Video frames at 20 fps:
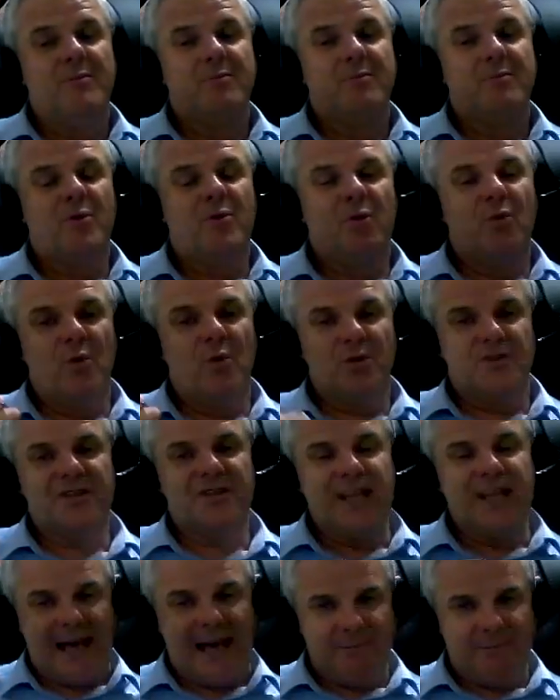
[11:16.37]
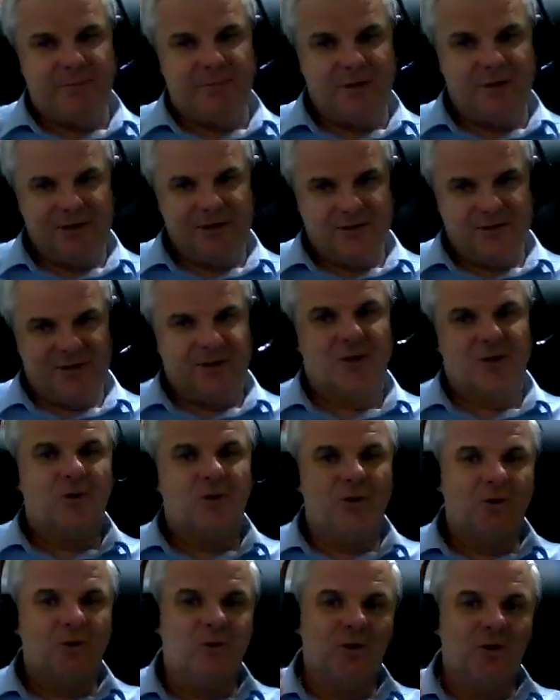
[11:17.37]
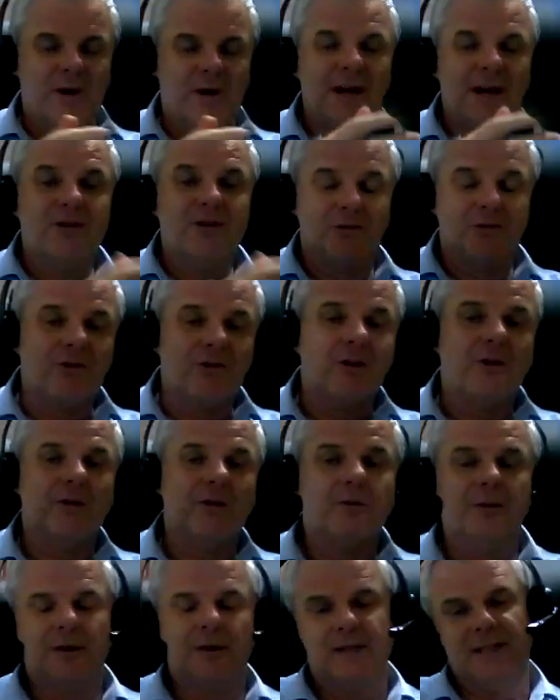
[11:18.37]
but what's happened all the way through.